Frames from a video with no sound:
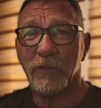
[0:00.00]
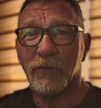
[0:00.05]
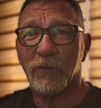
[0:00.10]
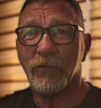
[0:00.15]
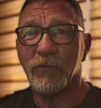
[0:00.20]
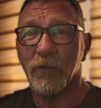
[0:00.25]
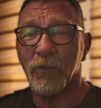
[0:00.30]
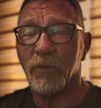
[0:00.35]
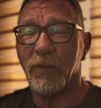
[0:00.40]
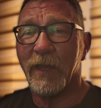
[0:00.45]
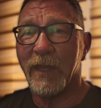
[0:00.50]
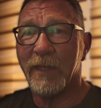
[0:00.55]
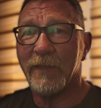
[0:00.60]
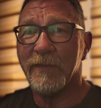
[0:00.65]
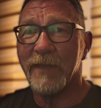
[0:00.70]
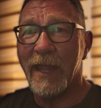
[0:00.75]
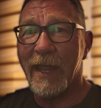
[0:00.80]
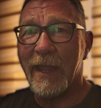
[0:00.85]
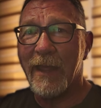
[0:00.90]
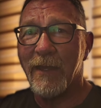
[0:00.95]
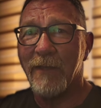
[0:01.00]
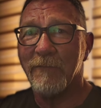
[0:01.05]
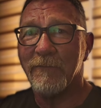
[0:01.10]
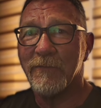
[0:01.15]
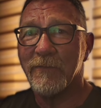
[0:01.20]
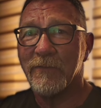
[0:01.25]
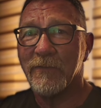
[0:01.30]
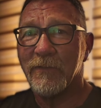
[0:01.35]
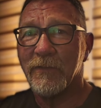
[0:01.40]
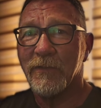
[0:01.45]
good tool head to have.
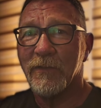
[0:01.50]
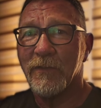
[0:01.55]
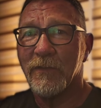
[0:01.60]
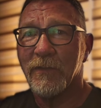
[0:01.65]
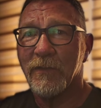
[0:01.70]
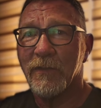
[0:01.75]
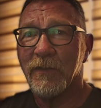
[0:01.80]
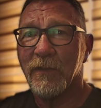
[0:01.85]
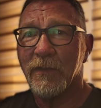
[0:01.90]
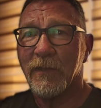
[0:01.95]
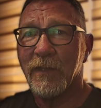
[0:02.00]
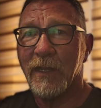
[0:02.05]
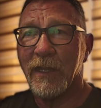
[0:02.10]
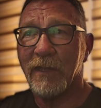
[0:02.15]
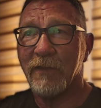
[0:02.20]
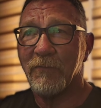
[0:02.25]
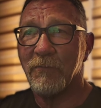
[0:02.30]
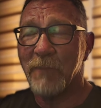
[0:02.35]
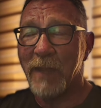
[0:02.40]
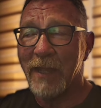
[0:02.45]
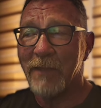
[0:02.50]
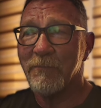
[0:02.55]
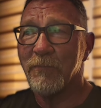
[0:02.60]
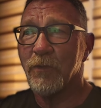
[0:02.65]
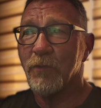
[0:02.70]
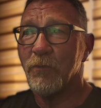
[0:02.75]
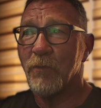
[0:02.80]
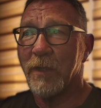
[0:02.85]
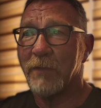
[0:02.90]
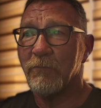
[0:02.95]
And if
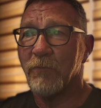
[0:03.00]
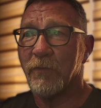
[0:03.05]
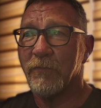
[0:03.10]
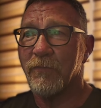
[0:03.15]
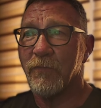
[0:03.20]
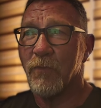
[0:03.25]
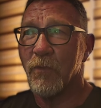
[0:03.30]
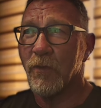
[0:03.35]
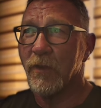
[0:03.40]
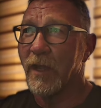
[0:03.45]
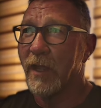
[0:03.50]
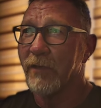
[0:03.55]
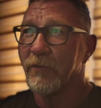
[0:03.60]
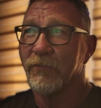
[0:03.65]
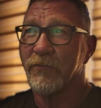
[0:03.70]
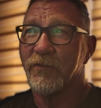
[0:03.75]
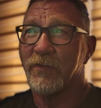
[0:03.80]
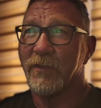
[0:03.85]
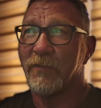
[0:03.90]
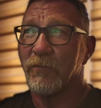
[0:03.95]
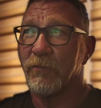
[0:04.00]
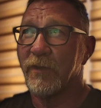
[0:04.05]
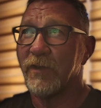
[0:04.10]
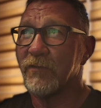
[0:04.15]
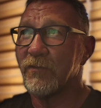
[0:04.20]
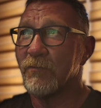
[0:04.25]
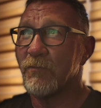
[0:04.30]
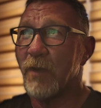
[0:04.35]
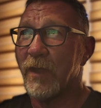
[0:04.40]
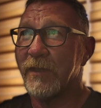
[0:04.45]
Bamboo went with four, I don't see the
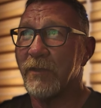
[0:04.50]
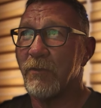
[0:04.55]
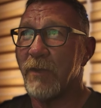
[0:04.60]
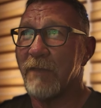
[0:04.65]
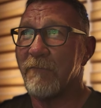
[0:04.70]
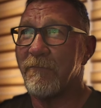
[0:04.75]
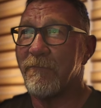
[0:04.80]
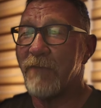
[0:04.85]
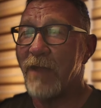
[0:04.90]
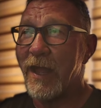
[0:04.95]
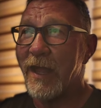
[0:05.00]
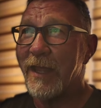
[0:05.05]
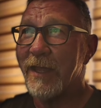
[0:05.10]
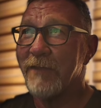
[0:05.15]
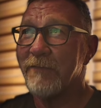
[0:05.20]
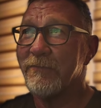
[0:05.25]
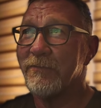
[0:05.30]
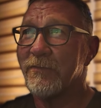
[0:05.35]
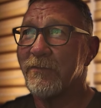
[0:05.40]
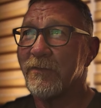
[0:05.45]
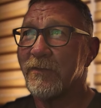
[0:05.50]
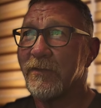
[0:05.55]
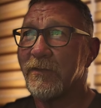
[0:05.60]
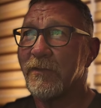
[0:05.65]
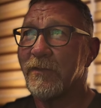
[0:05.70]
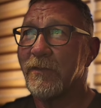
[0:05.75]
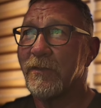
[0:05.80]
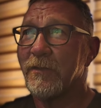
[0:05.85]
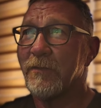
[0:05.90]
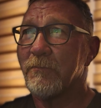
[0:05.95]
reason why you have five.
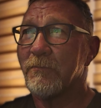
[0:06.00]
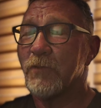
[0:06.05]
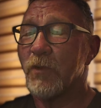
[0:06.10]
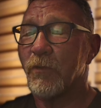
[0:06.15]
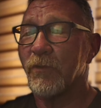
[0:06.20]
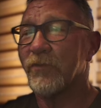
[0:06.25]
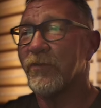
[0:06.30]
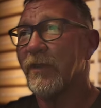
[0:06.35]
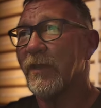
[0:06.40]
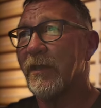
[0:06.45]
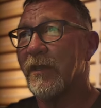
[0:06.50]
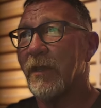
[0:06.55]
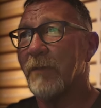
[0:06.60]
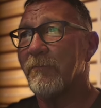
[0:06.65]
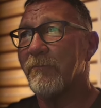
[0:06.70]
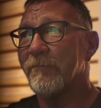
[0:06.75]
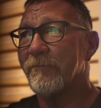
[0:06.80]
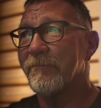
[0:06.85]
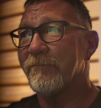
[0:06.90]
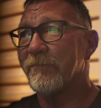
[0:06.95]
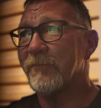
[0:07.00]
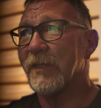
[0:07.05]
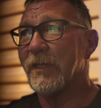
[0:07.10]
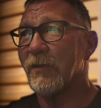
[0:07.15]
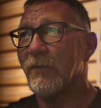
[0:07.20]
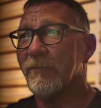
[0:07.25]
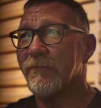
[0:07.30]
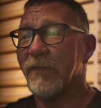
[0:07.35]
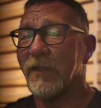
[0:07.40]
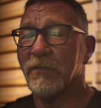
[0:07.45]
Of course, then I'm, you
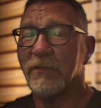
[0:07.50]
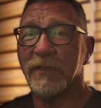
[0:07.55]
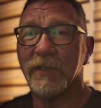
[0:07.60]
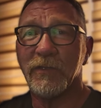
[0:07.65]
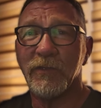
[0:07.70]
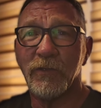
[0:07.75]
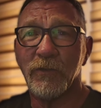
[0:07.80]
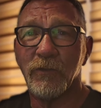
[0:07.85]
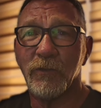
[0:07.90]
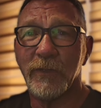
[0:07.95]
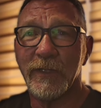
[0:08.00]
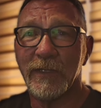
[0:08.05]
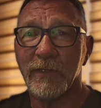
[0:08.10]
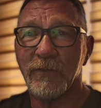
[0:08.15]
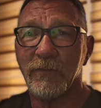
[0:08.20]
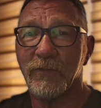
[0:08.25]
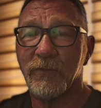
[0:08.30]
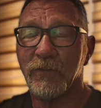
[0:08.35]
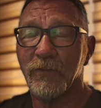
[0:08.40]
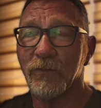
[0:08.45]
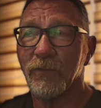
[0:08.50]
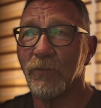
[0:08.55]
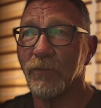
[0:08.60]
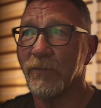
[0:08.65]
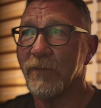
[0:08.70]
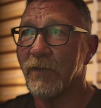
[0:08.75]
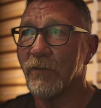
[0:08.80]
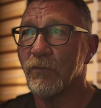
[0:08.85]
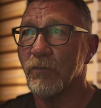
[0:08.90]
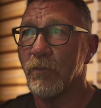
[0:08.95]
know, fairly new into
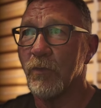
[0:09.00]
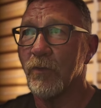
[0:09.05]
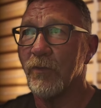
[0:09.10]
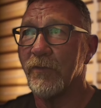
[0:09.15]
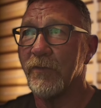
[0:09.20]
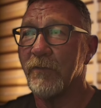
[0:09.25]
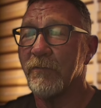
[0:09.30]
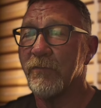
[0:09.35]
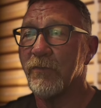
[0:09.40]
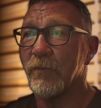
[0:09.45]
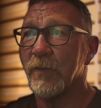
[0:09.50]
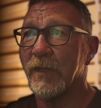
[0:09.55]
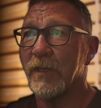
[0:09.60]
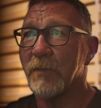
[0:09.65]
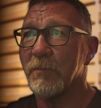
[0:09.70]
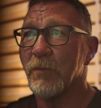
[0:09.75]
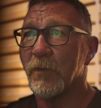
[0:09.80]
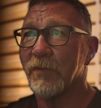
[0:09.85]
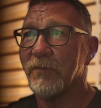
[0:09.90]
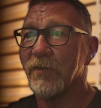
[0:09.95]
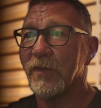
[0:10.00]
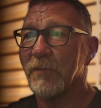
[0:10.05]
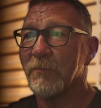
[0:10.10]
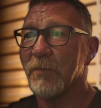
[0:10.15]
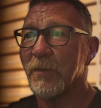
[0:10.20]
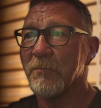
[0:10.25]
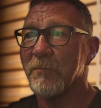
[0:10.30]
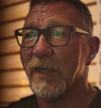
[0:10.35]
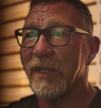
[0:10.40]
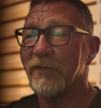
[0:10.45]
this world of 3D printing,
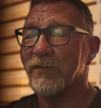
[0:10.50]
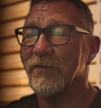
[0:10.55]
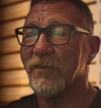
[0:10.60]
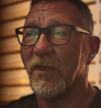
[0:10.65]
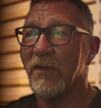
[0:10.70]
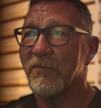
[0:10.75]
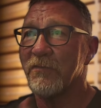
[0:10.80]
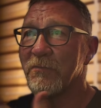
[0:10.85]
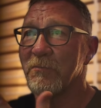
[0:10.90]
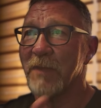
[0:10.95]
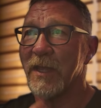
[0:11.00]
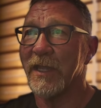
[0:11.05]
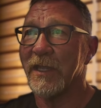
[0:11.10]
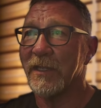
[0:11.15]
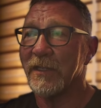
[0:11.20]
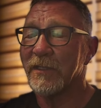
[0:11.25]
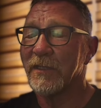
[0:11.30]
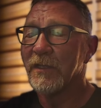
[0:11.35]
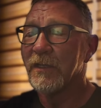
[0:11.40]
but based off of my